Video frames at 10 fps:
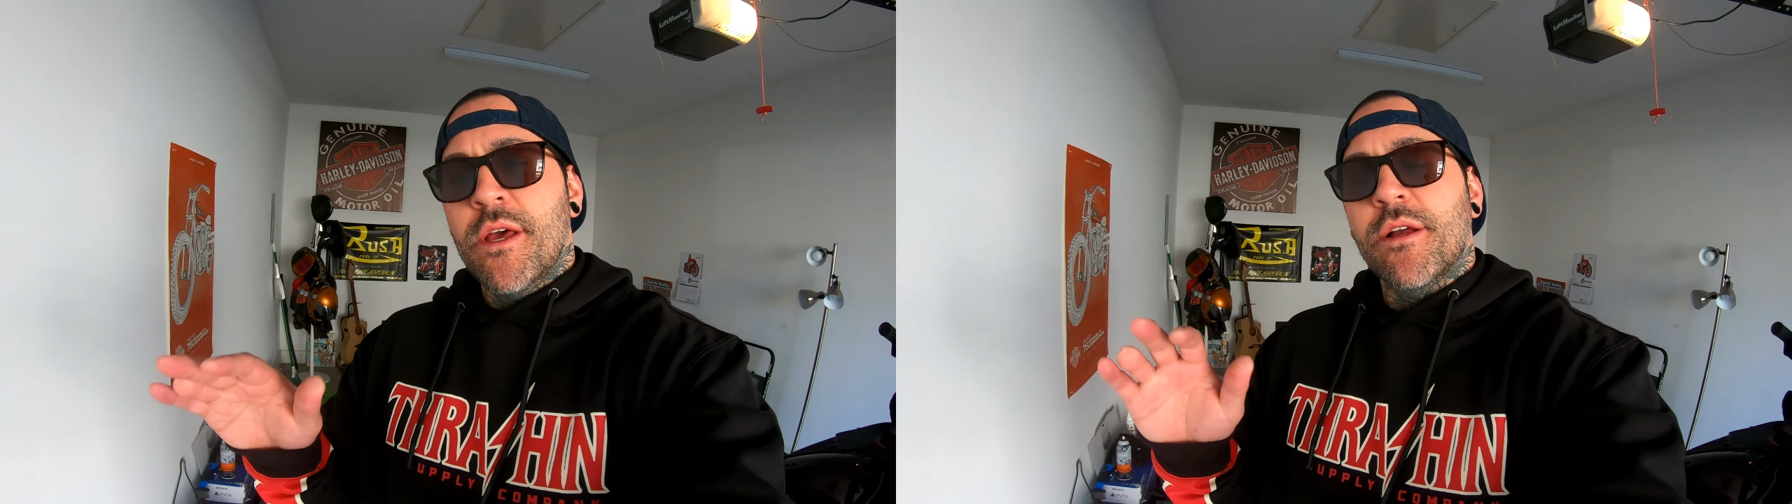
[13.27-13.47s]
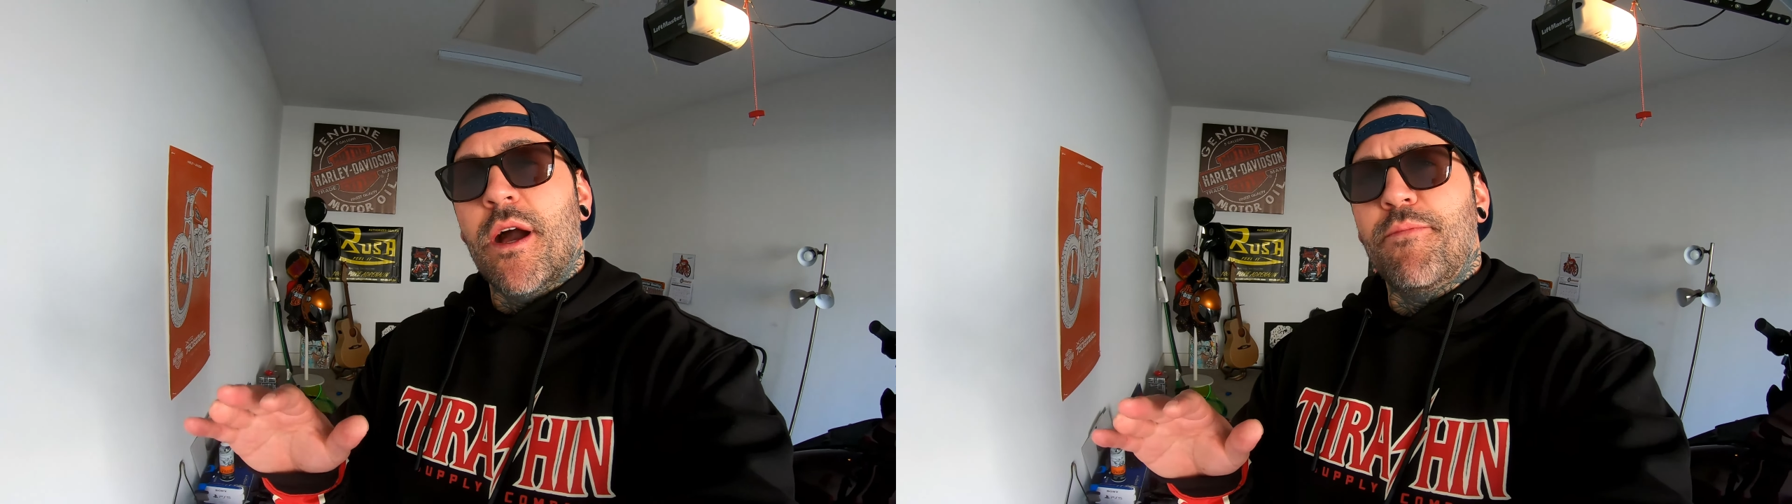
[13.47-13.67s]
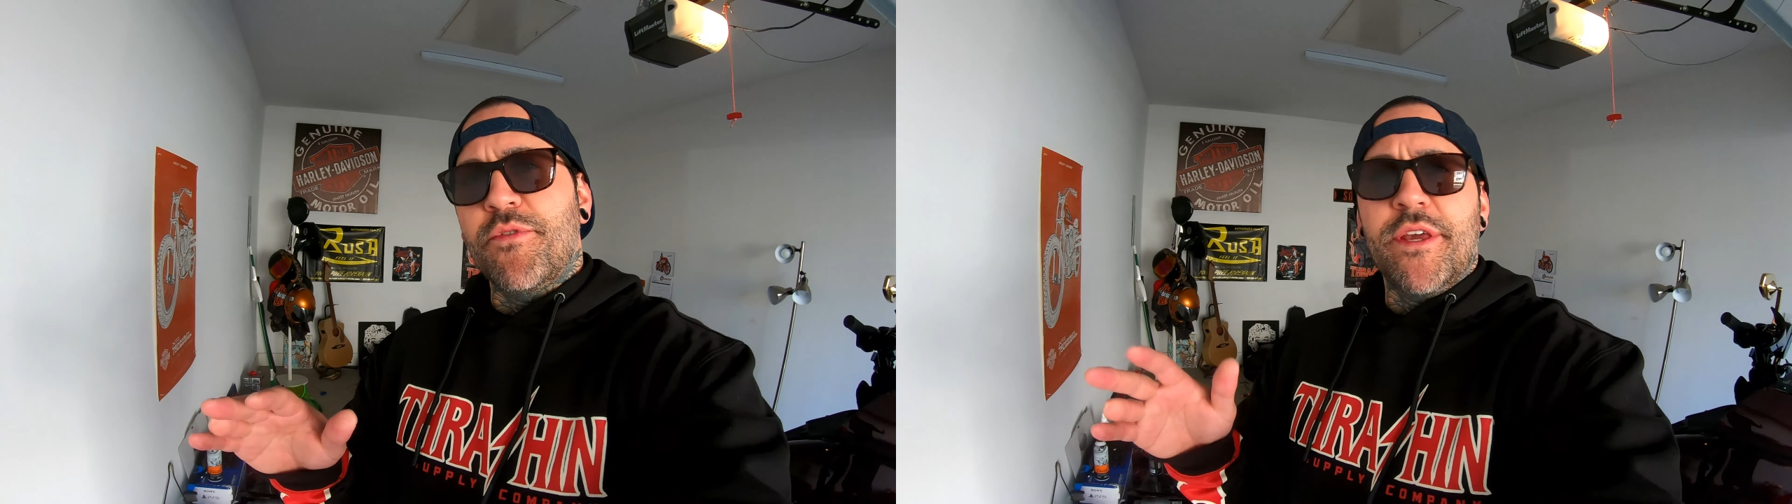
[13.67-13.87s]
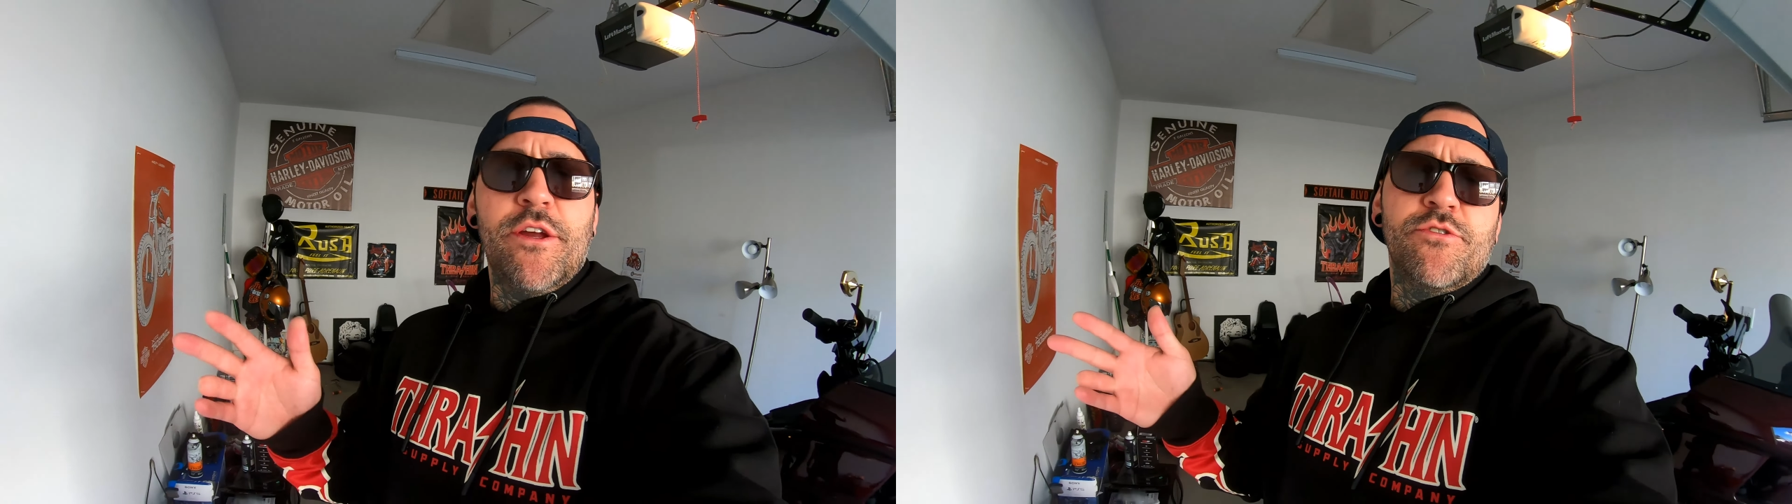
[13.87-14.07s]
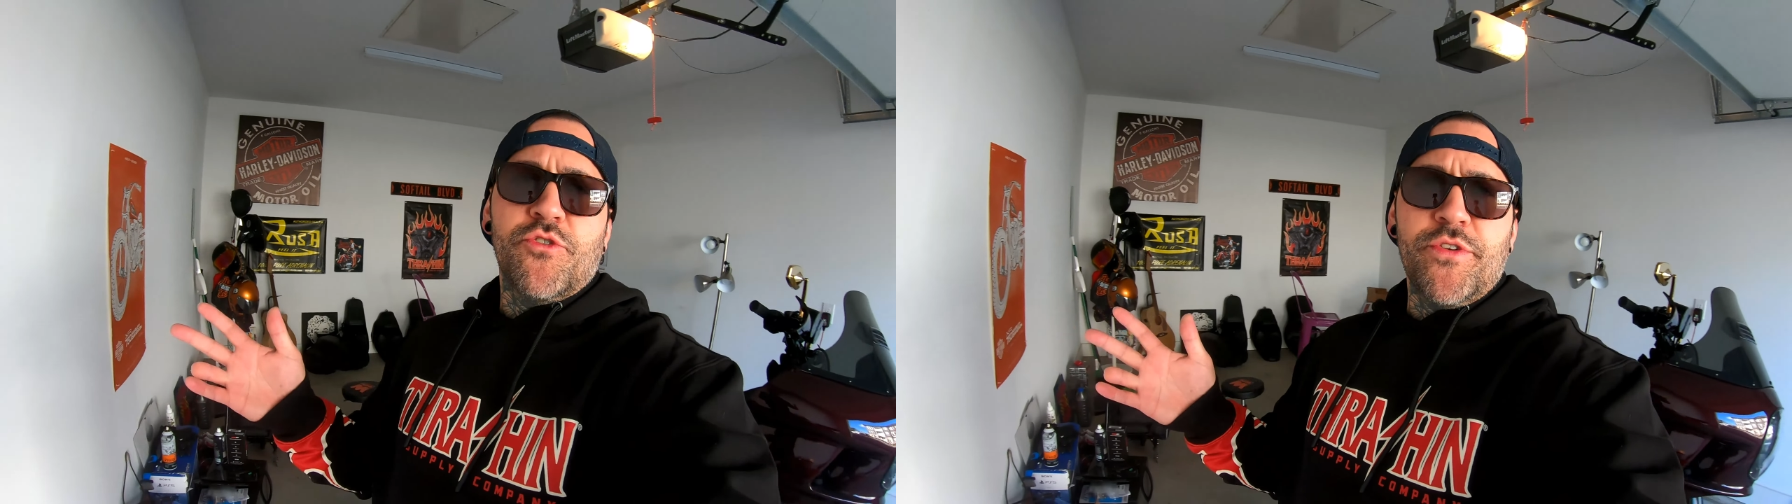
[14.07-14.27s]
couple
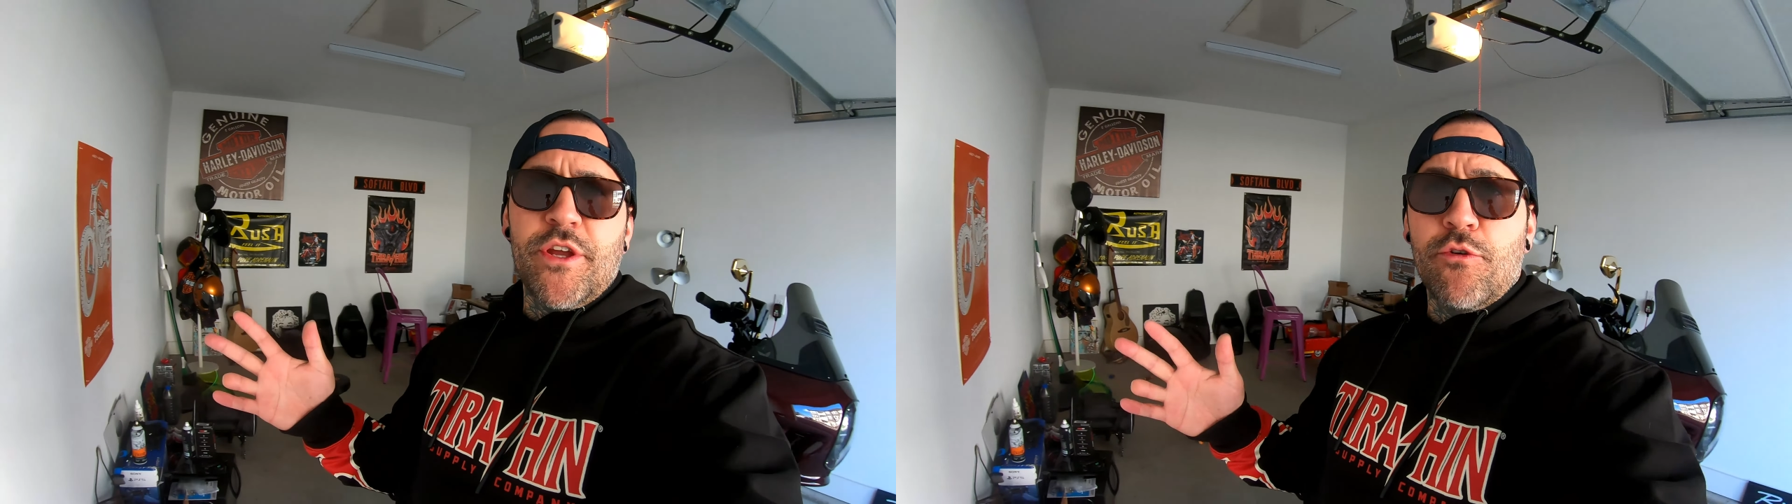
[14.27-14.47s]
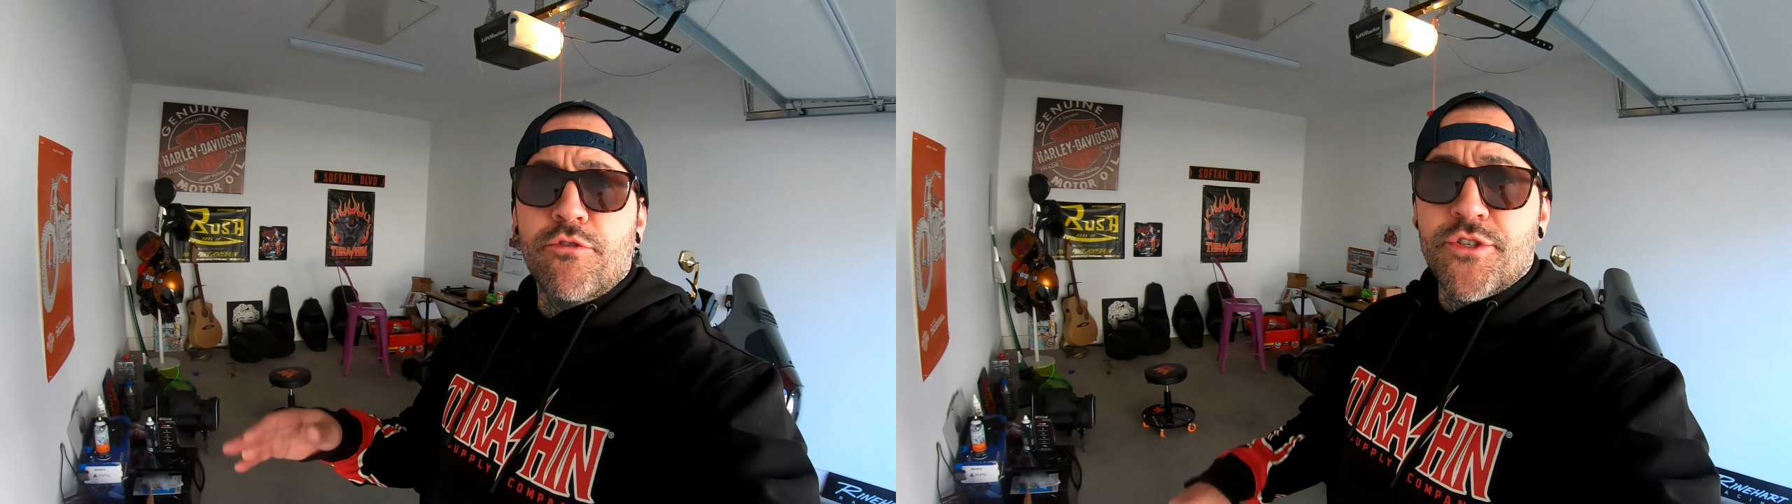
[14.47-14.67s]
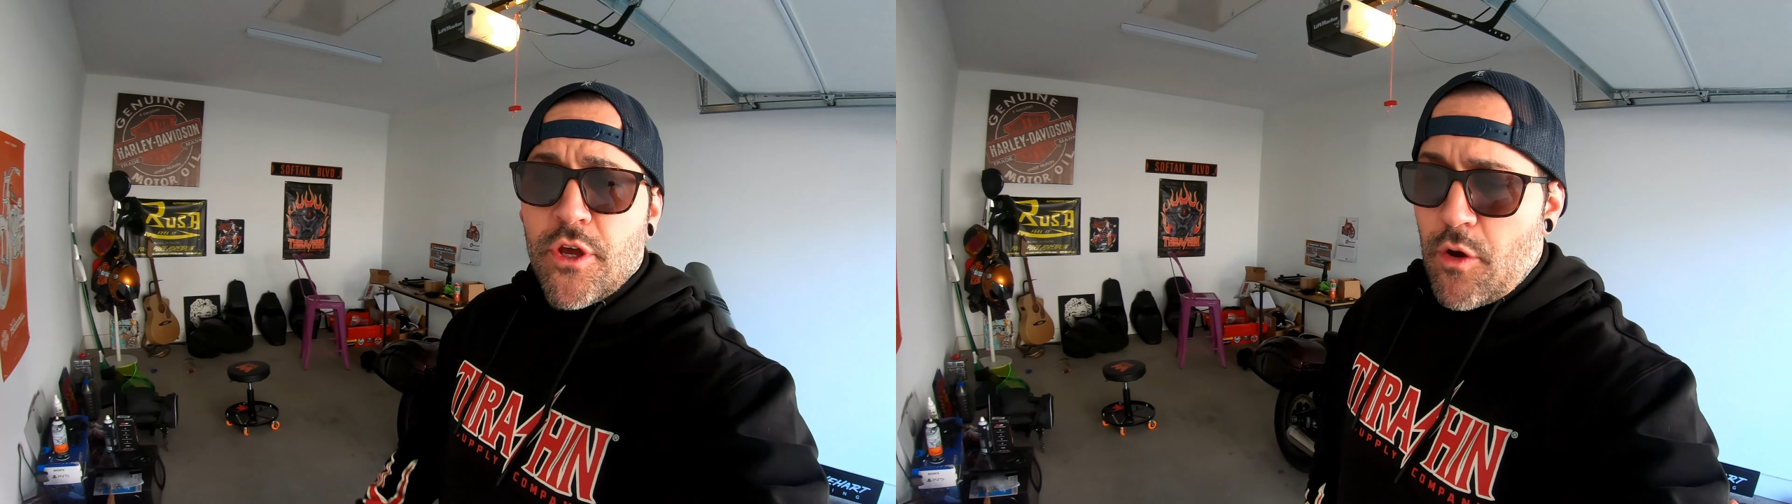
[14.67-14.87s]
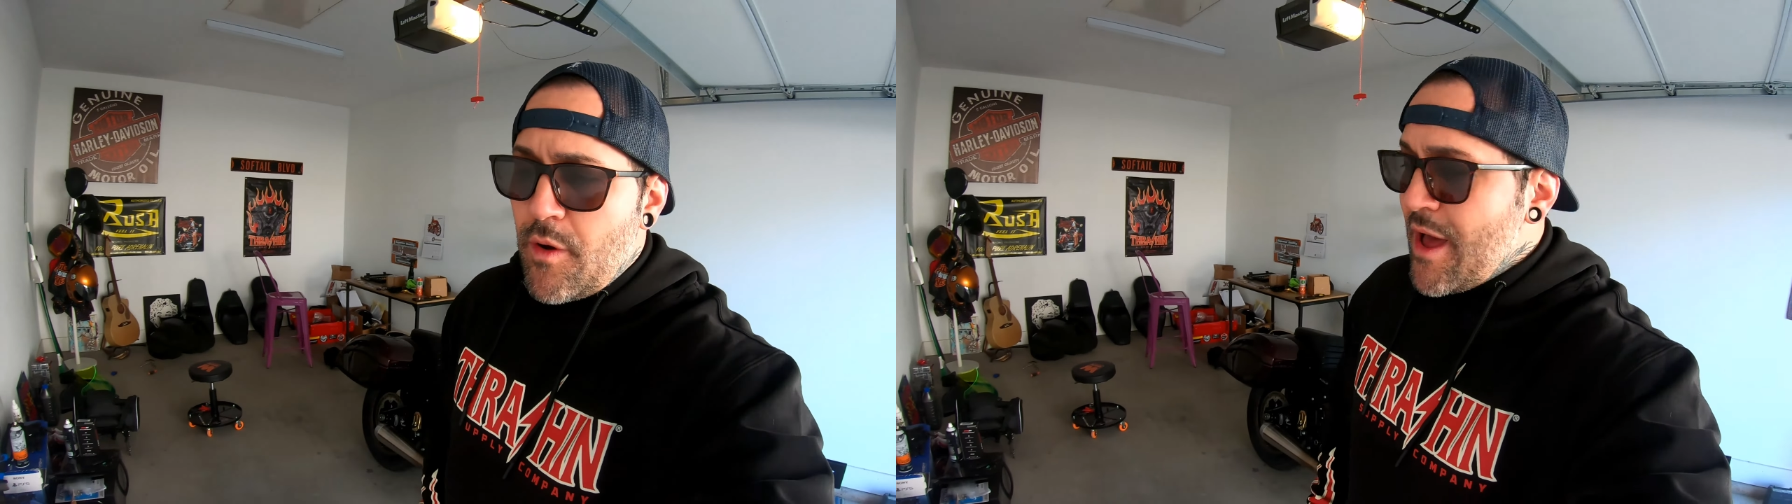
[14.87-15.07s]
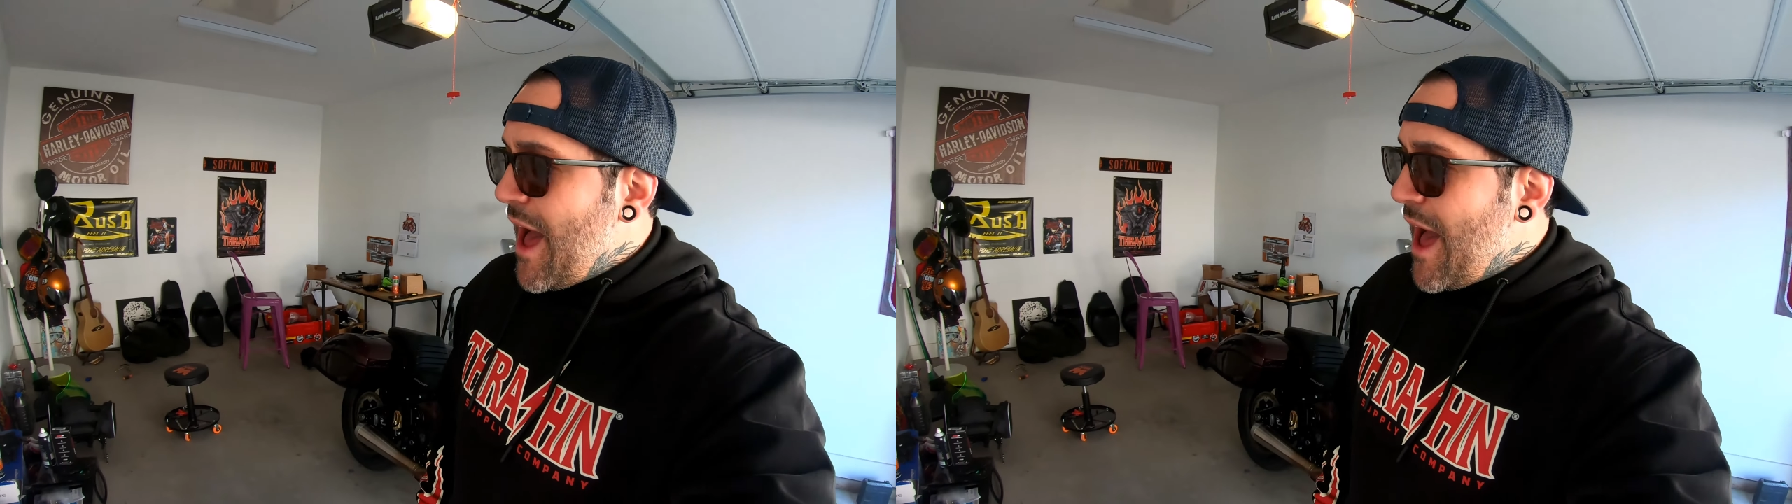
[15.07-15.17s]
years or year or so.